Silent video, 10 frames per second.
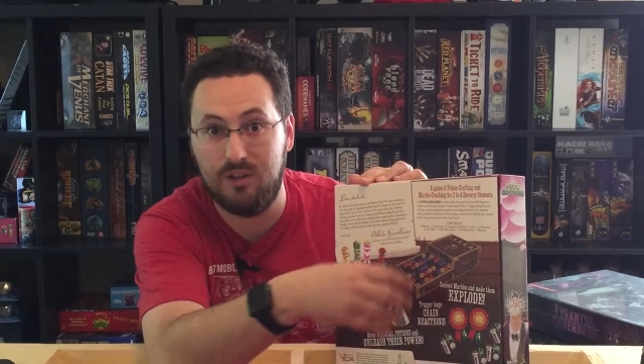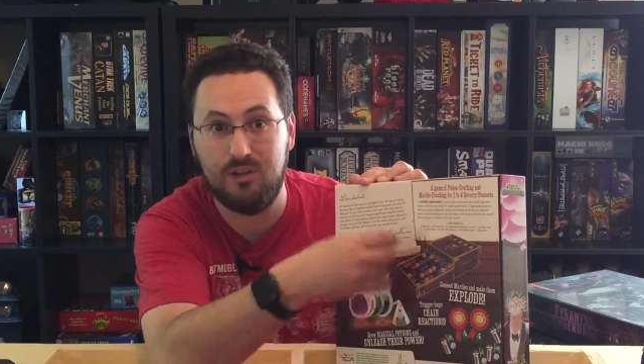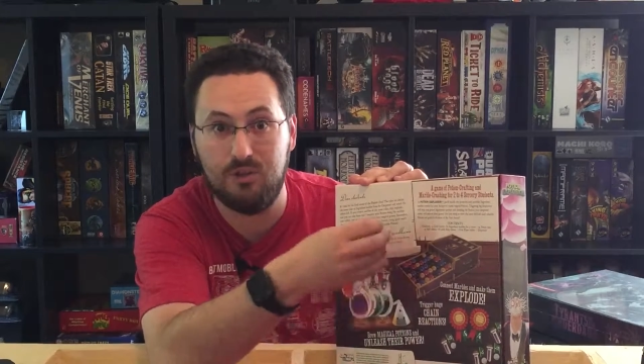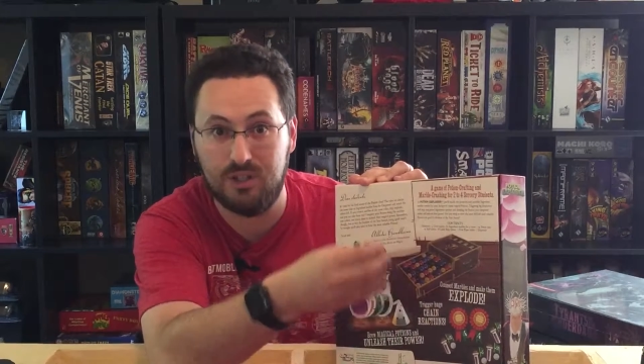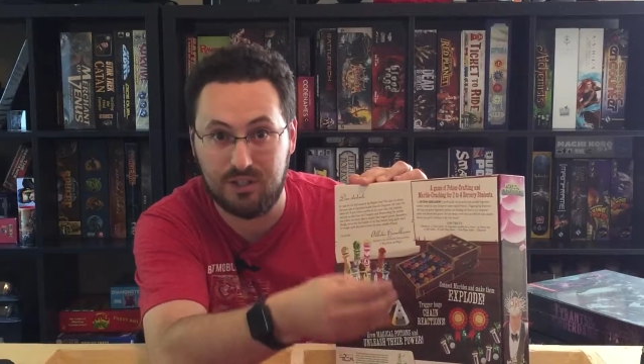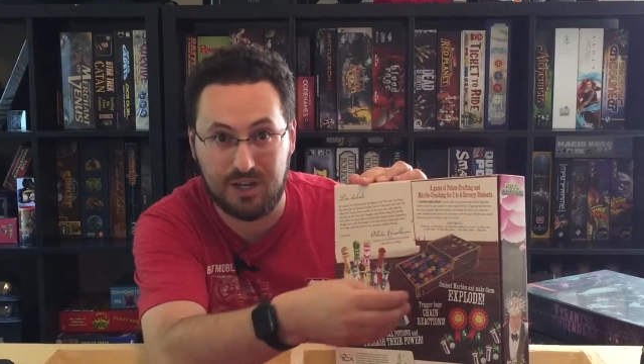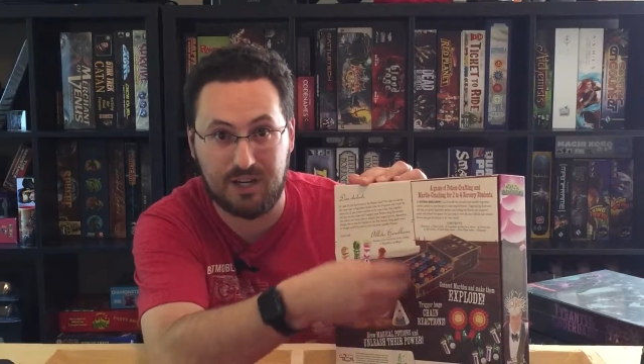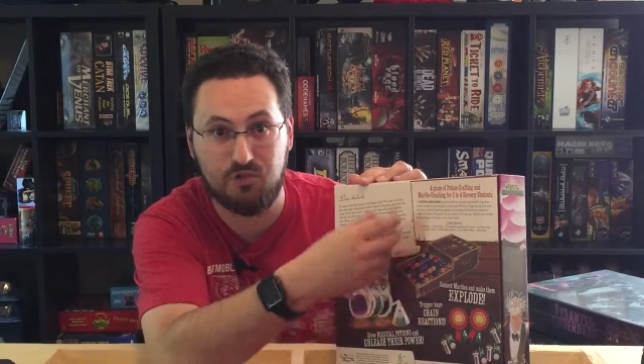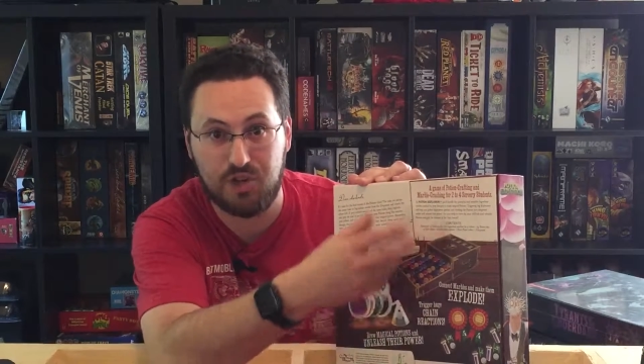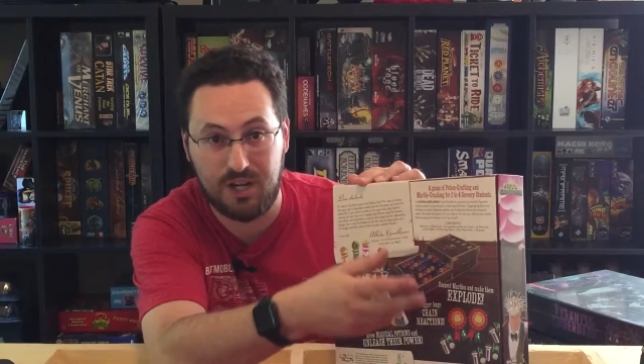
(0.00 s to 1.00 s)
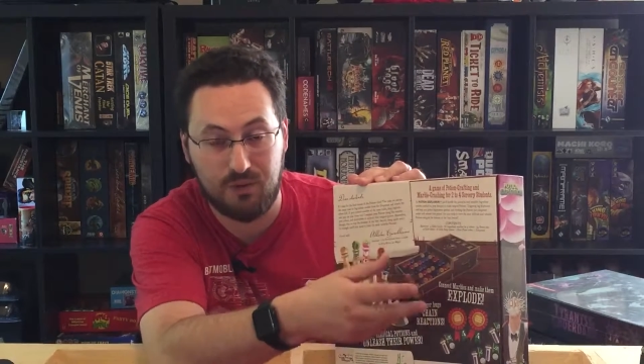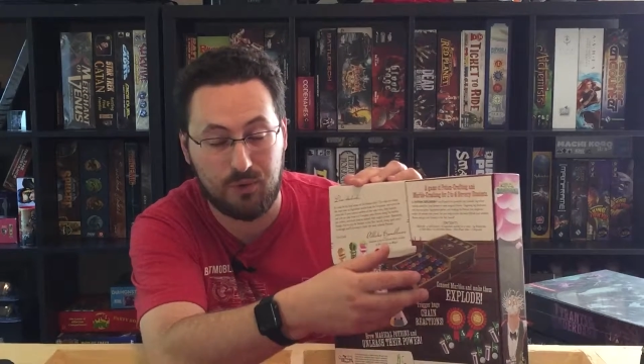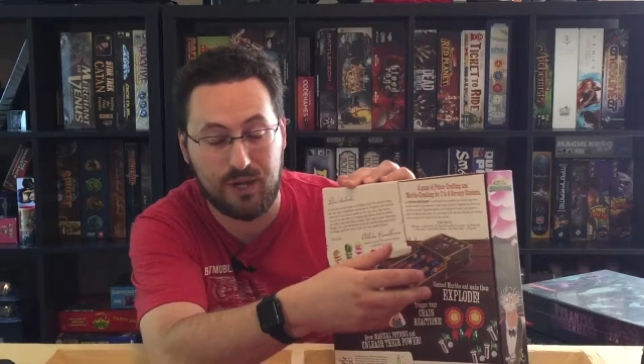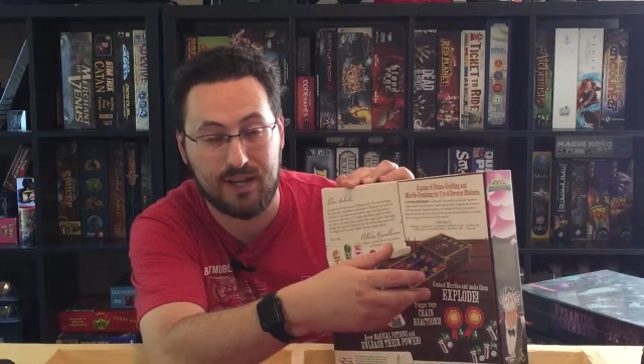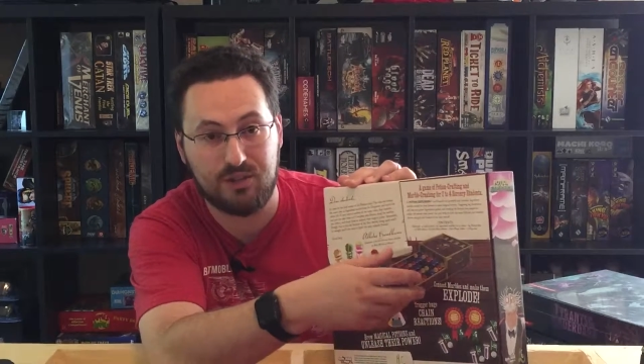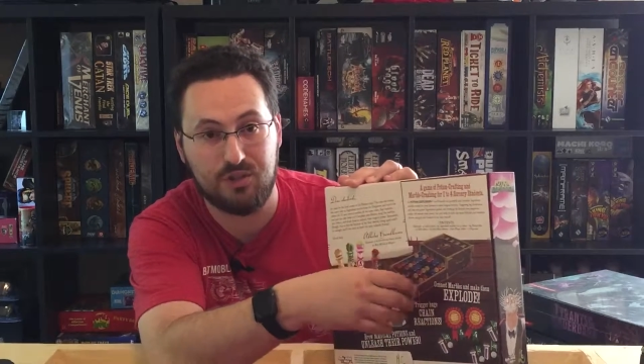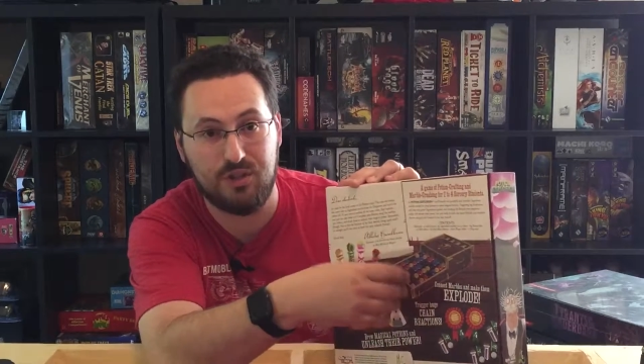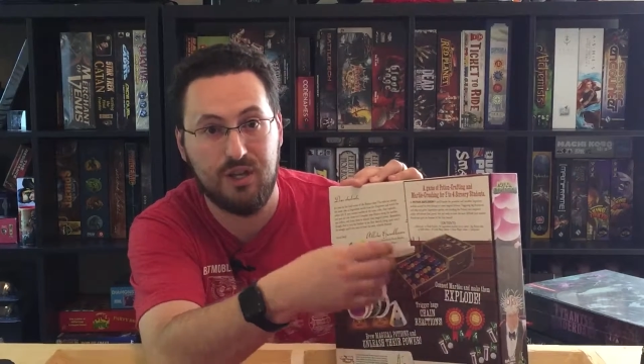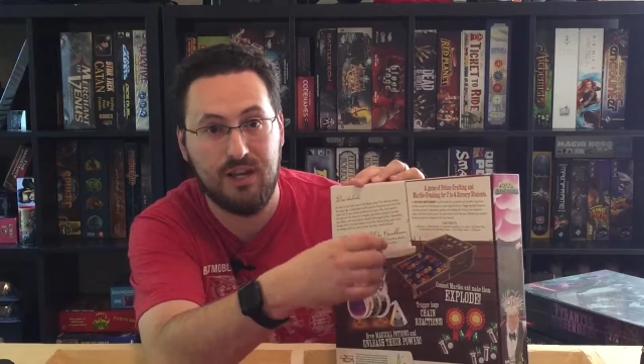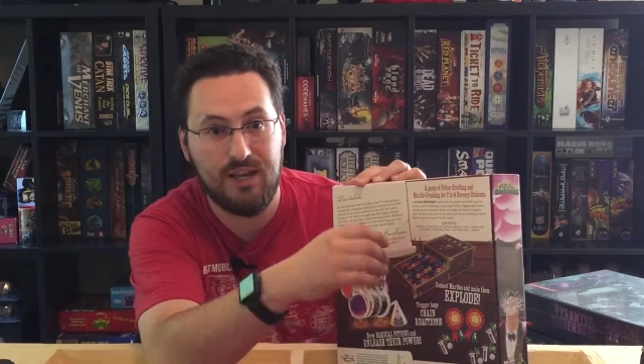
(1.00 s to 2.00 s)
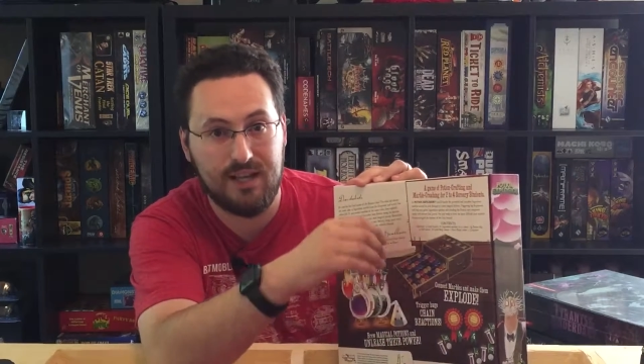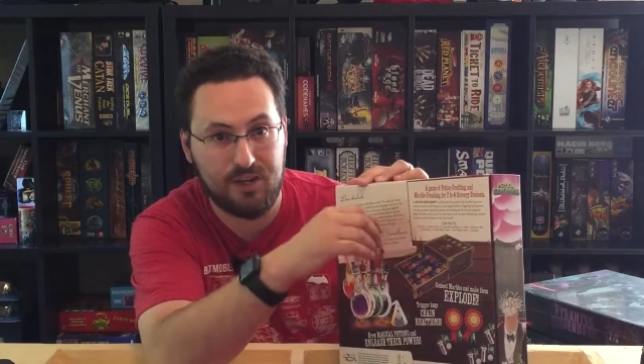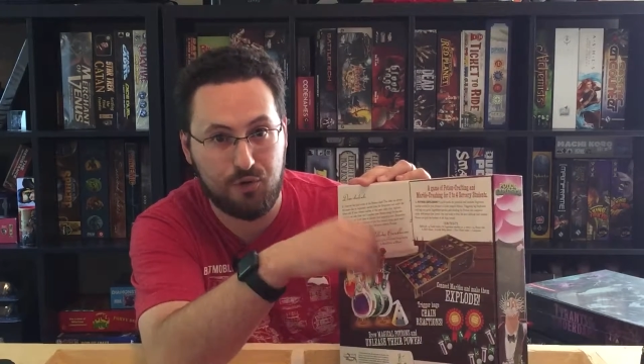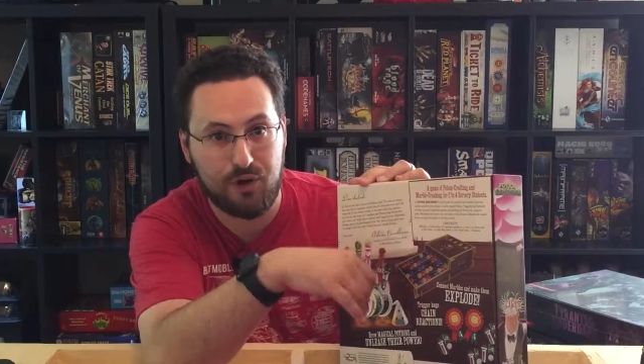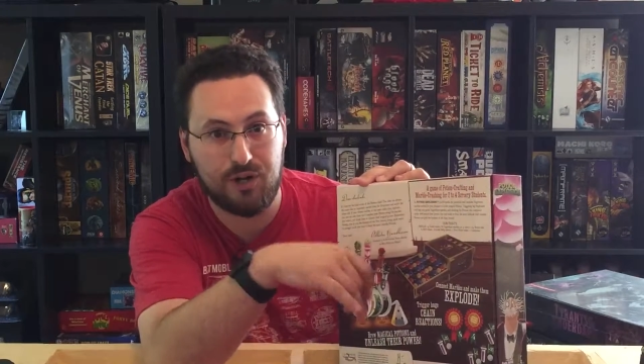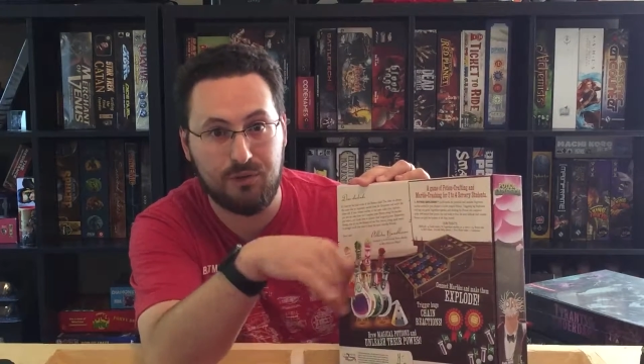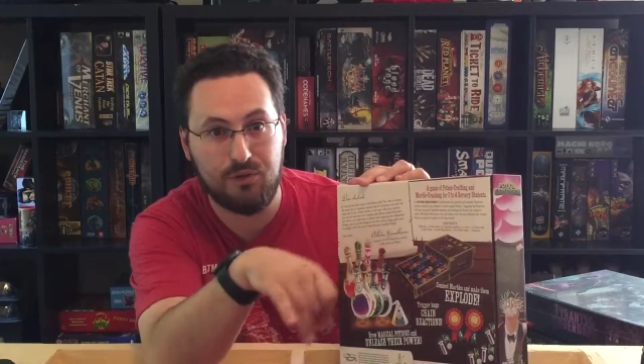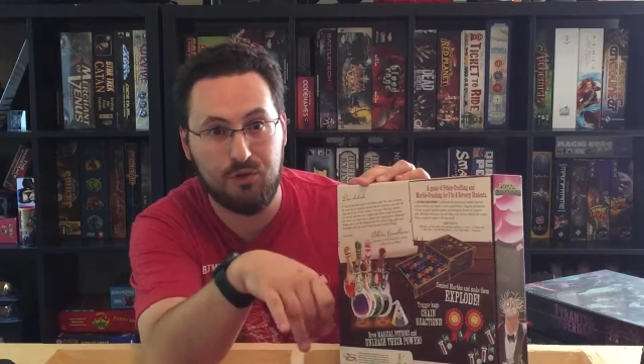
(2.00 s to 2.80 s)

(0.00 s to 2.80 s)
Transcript: and you can kind of chain reaction. And you're trying to